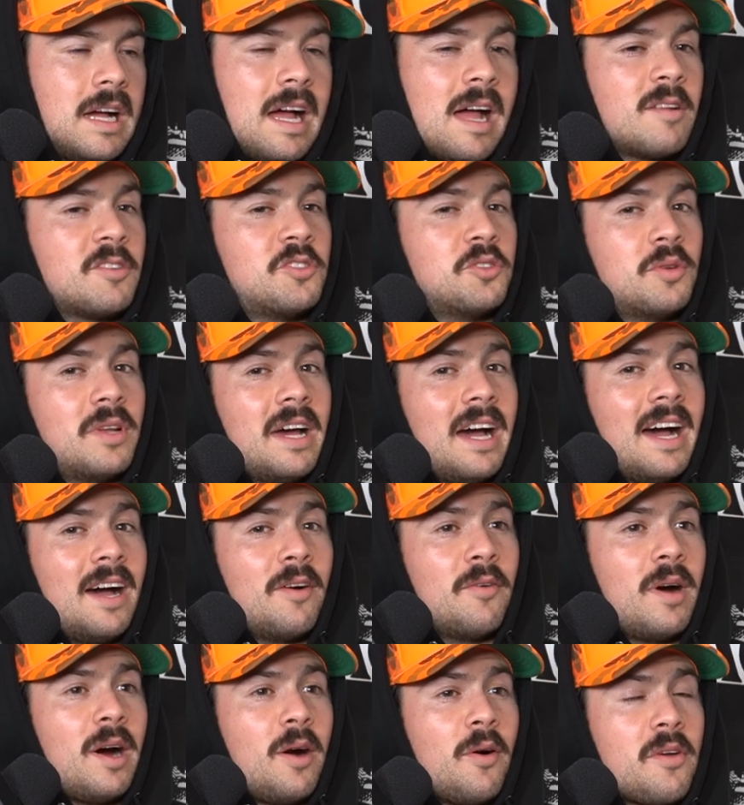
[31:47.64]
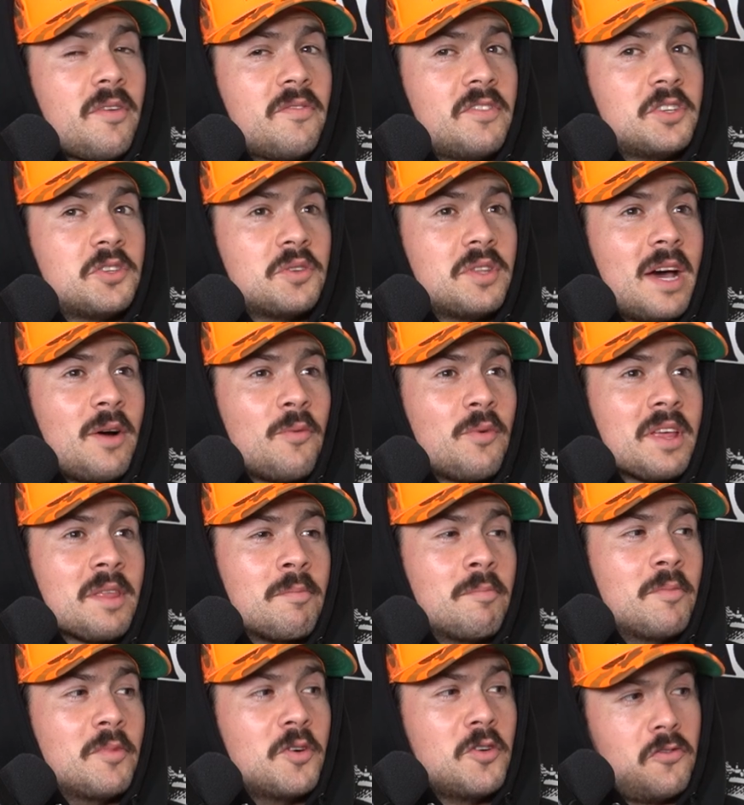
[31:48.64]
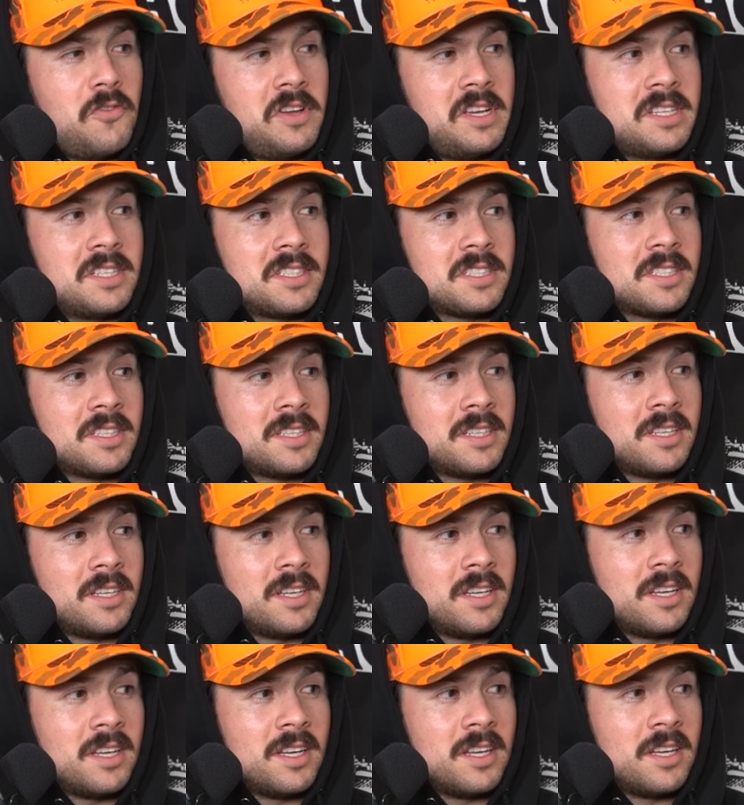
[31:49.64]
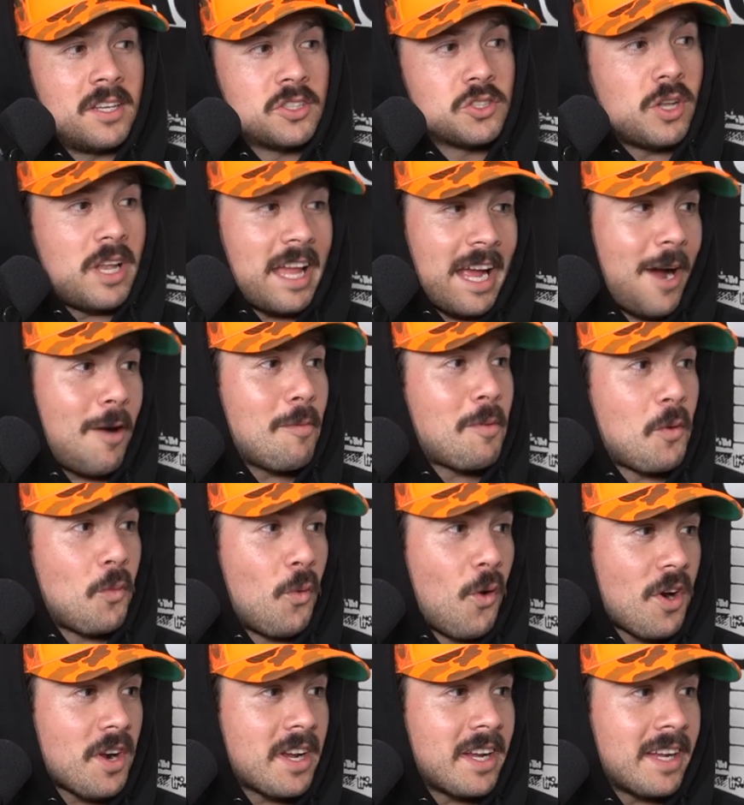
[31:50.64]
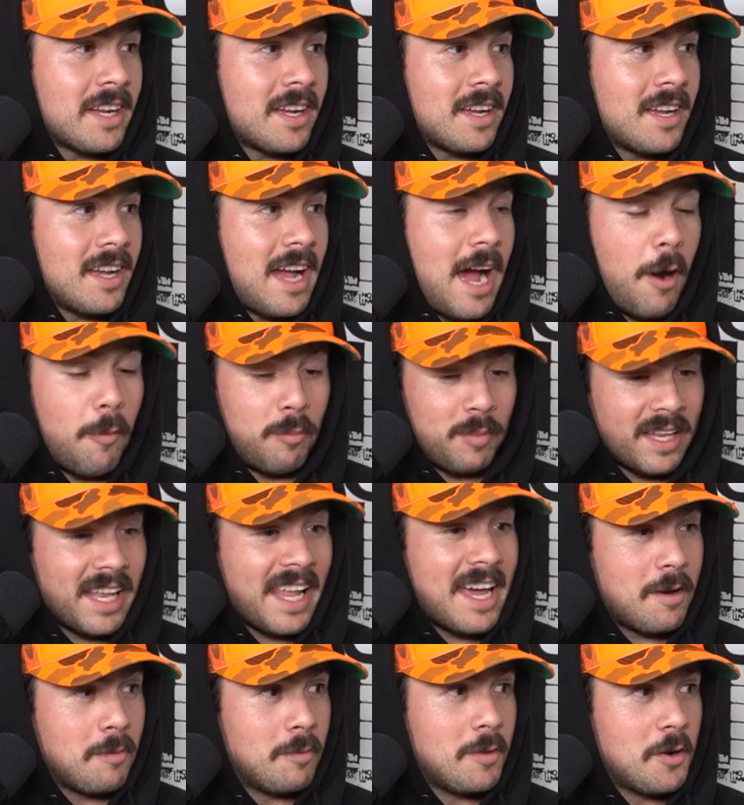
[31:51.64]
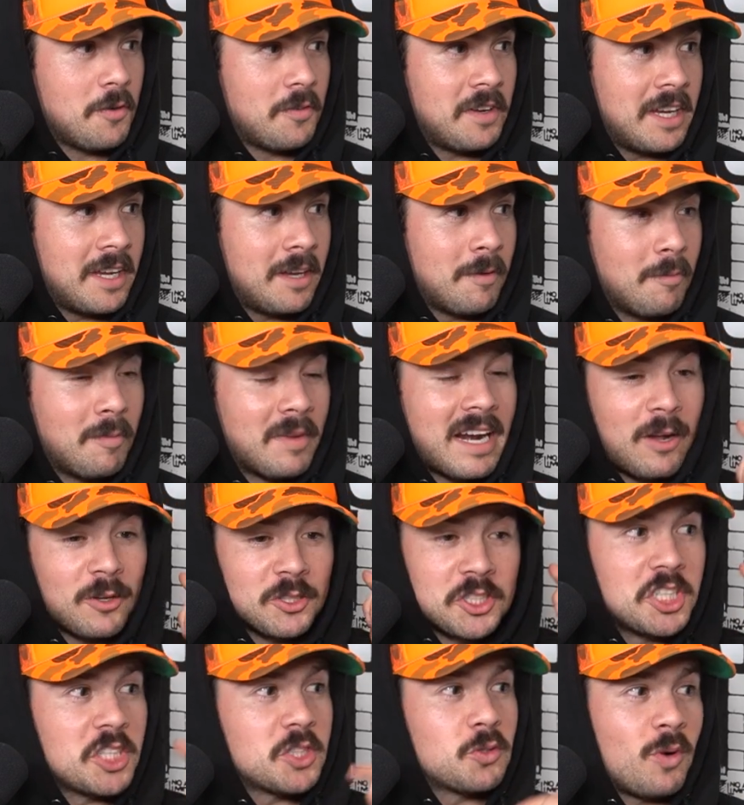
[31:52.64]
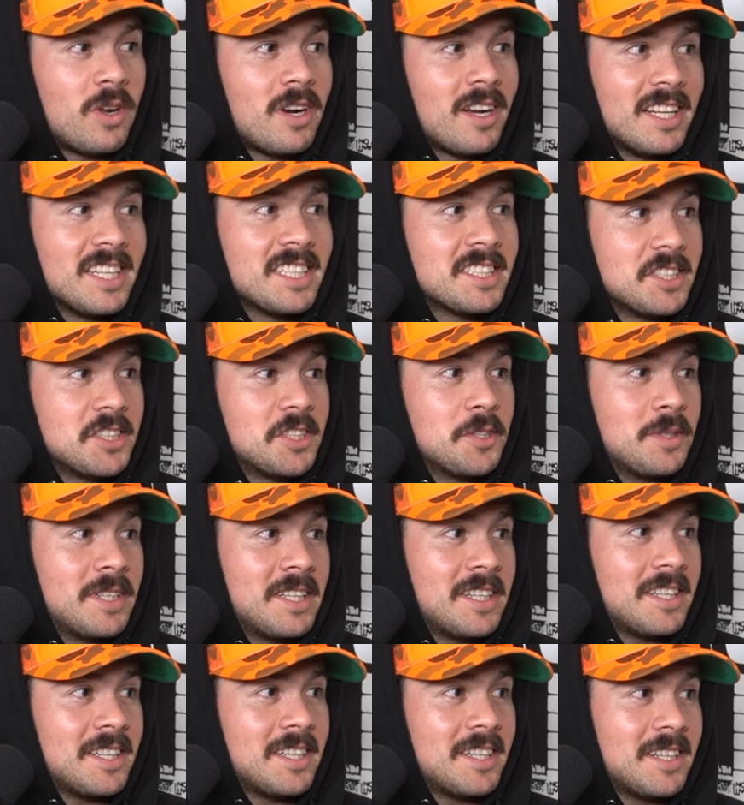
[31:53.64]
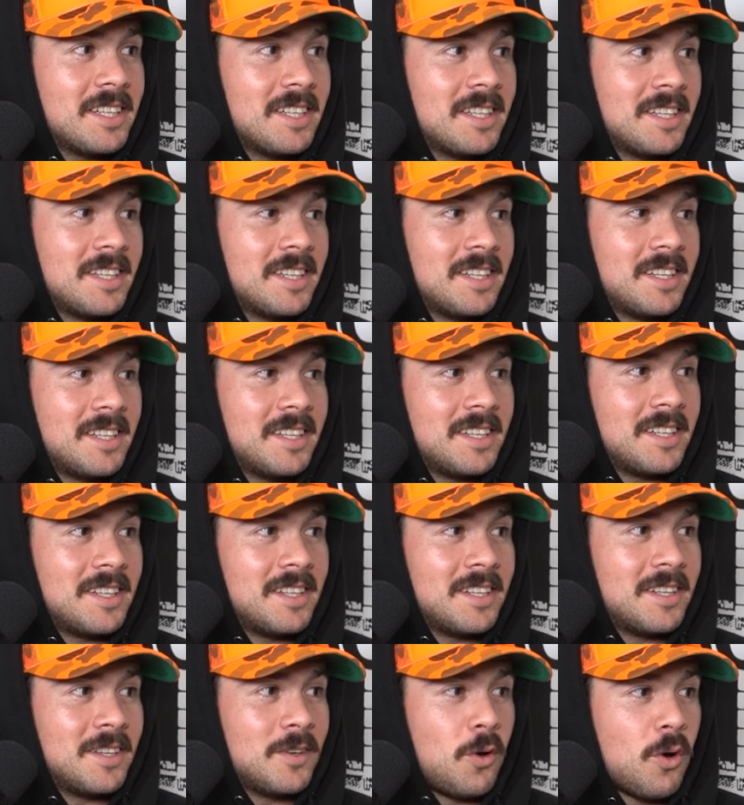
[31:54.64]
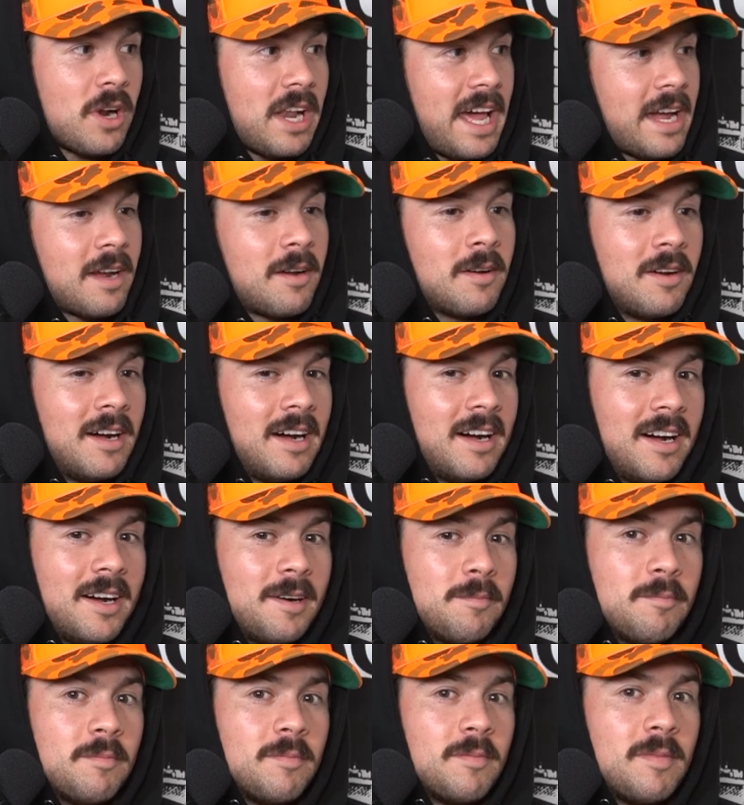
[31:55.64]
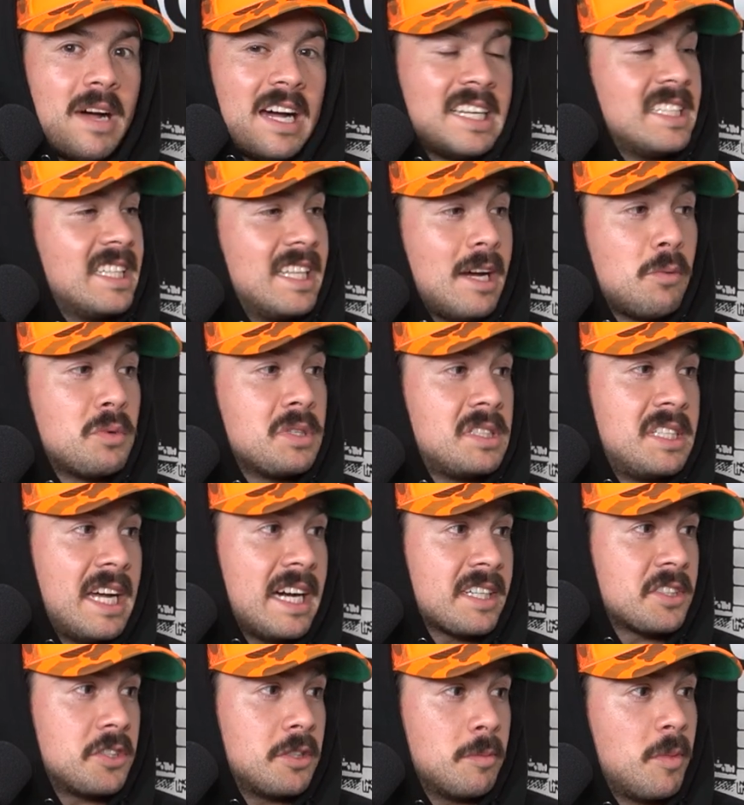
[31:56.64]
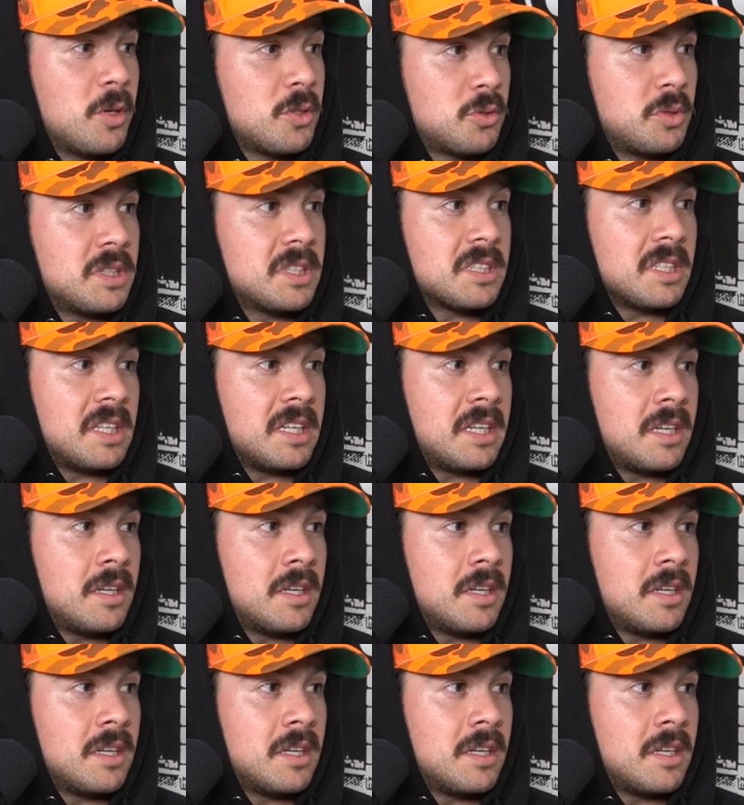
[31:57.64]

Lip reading: I'll even do that with movies. So, like, I'll be working. I'll play a movie, but I'll just want to listen to it. Or, like, I did that with Dexter most recently.